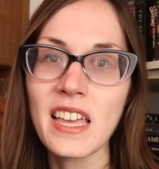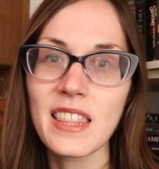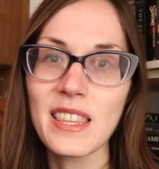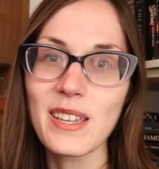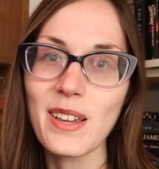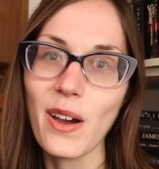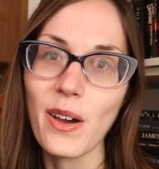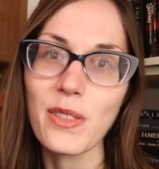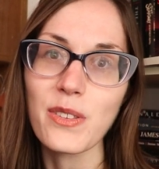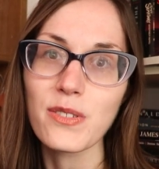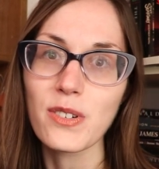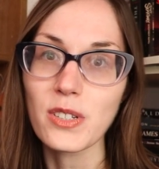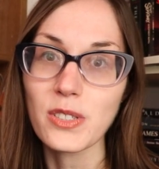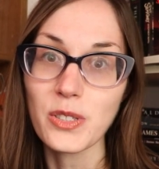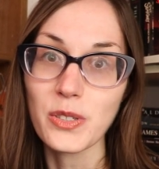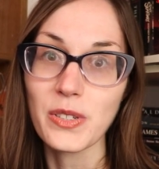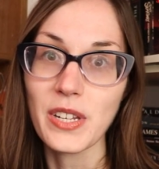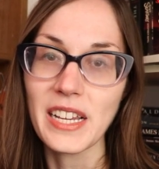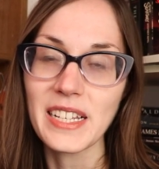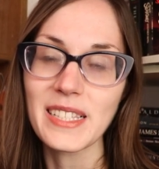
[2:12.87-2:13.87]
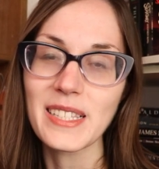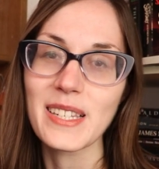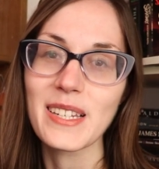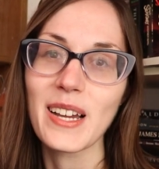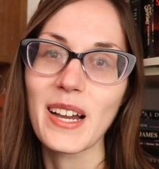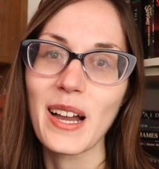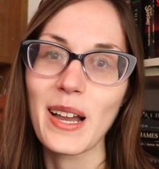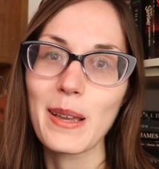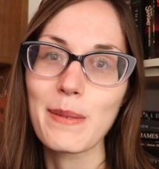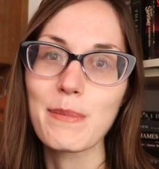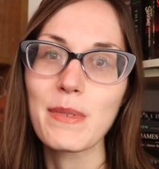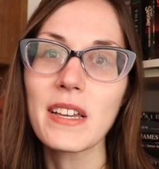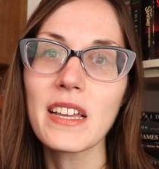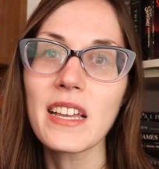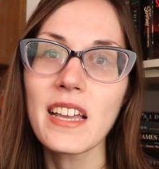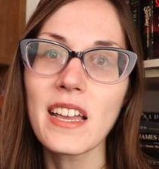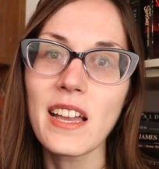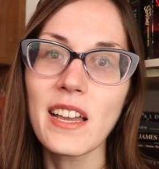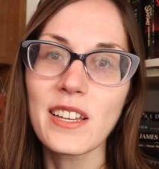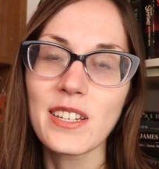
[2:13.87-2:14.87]
The author also takes the time
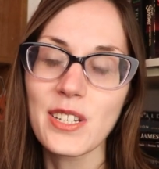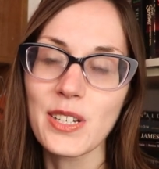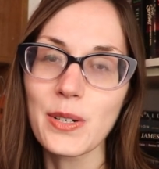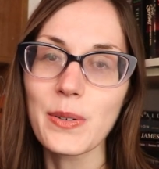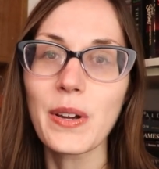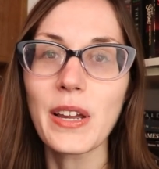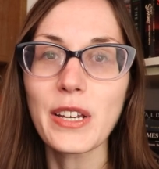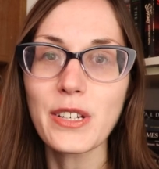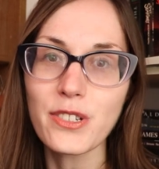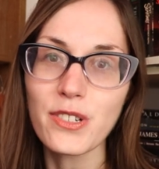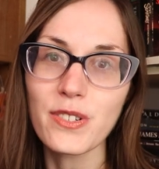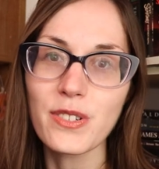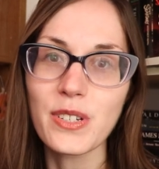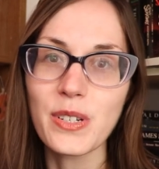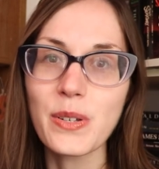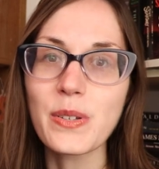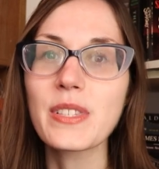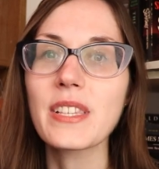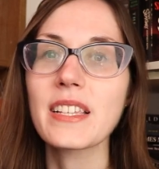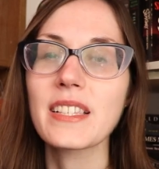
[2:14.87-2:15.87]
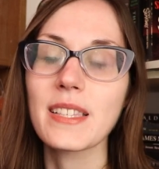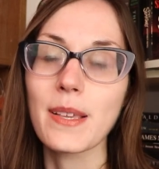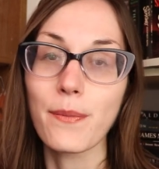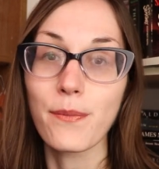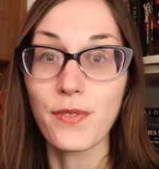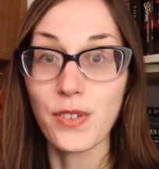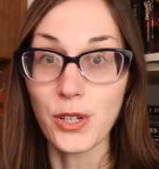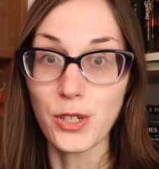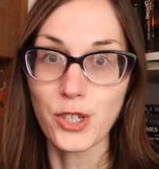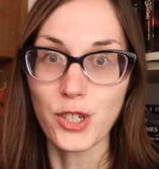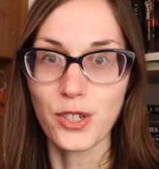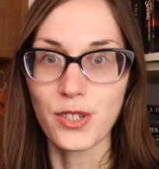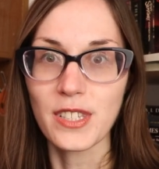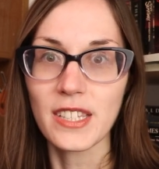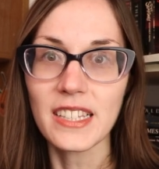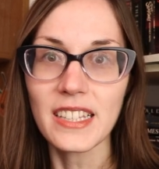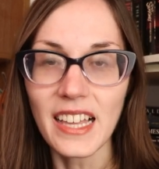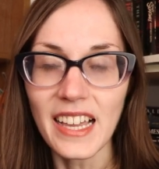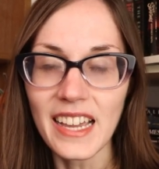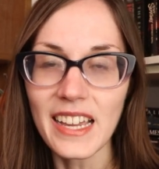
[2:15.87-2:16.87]
to introduce some future
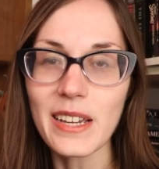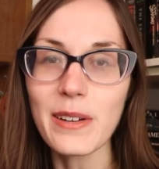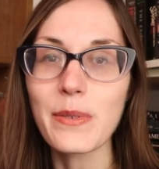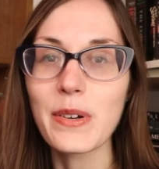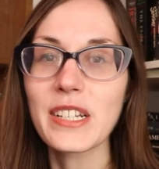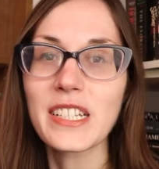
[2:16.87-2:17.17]
slang,